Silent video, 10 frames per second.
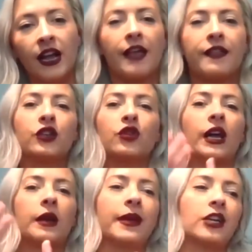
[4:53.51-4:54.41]
And then you got
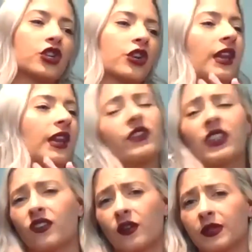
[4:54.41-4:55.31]
to make sure you get
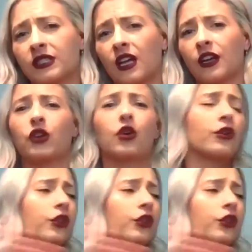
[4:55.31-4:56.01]
everything from the salon and go